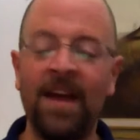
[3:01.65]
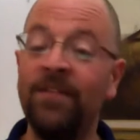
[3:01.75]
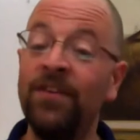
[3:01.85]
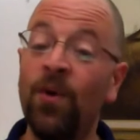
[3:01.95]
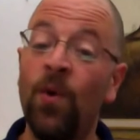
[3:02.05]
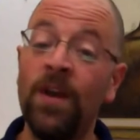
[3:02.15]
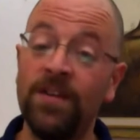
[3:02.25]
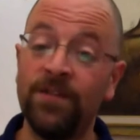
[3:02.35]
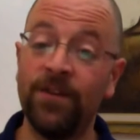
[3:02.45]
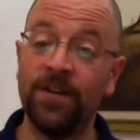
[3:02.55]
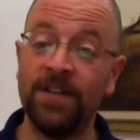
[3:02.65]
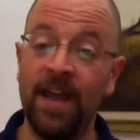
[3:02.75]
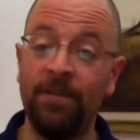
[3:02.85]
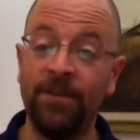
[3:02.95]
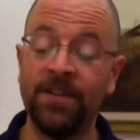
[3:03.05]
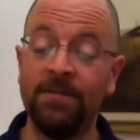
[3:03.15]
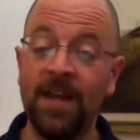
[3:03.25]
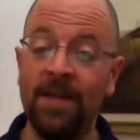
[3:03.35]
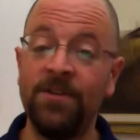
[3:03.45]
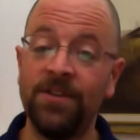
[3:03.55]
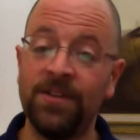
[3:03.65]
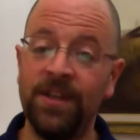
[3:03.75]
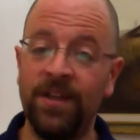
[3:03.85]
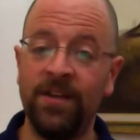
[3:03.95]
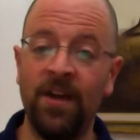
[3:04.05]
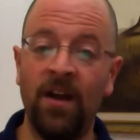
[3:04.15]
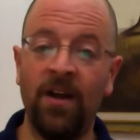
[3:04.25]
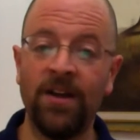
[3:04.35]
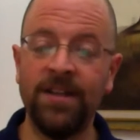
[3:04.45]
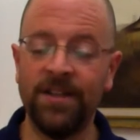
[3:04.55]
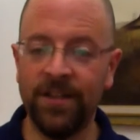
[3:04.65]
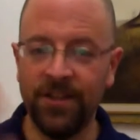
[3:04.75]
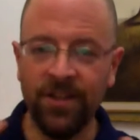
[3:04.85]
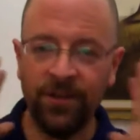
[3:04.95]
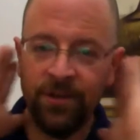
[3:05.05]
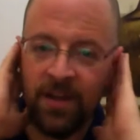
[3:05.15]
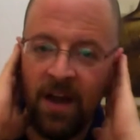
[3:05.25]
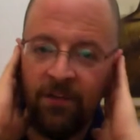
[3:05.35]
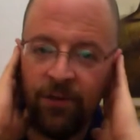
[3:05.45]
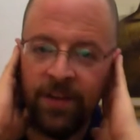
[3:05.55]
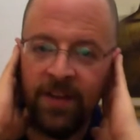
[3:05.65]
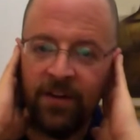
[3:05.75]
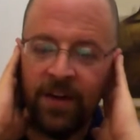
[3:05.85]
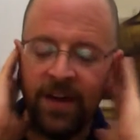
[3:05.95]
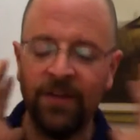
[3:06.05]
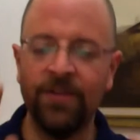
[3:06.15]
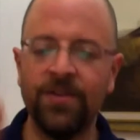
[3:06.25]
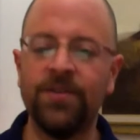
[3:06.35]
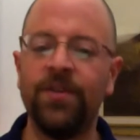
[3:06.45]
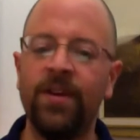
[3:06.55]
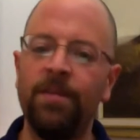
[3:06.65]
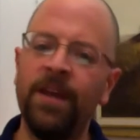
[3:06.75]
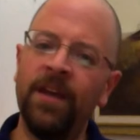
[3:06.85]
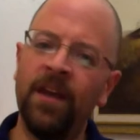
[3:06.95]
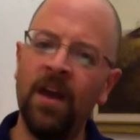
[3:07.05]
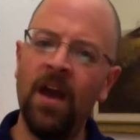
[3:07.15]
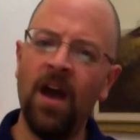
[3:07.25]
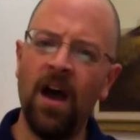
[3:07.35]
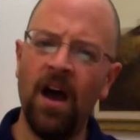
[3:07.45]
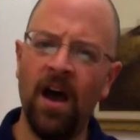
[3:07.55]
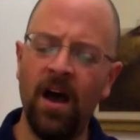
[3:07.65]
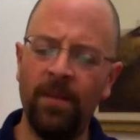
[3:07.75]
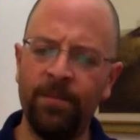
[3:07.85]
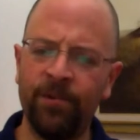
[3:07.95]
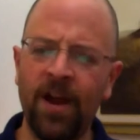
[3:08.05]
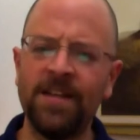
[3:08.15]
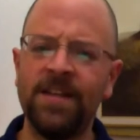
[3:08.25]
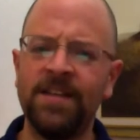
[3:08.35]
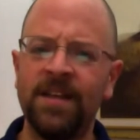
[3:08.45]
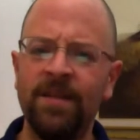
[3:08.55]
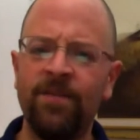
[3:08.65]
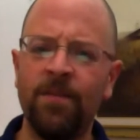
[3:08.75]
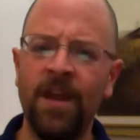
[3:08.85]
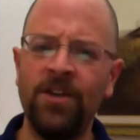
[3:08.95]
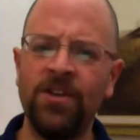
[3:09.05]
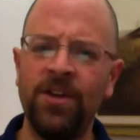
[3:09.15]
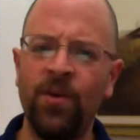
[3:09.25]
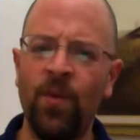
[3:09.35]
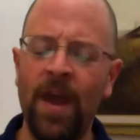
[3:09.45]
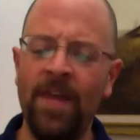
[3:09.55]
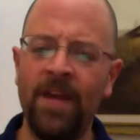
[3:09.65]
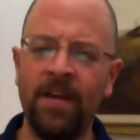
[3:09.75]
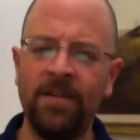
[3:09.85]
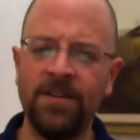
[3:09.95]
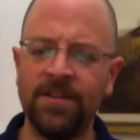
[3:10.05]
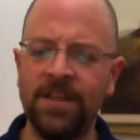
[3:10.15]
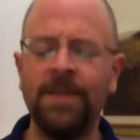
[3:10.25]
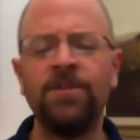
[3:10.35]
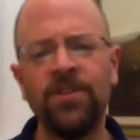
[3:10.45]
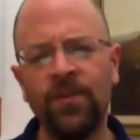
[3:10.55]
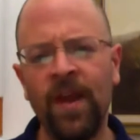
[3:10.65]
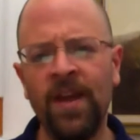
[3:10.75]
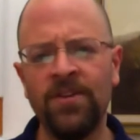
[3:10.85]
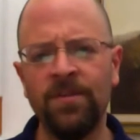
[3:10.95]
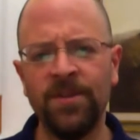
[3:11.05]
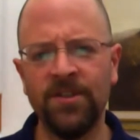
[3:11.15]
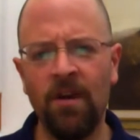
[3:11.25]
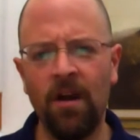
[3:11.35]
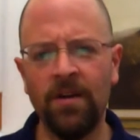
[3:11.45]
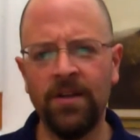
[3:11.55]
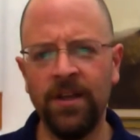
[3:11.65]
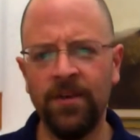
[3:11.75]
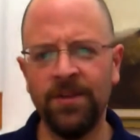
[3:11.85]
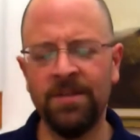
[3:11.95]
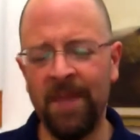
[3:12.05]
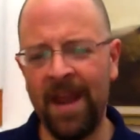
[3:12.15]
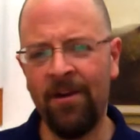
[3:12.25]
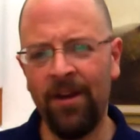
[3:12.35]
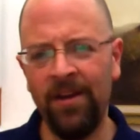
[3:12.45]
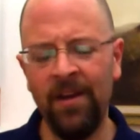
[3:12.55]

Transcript: of noise, for example. Sometimes you'll see young autistic children covering their ears, or they'll be processing information in a way that just seems strange or bizarre to you as a parent.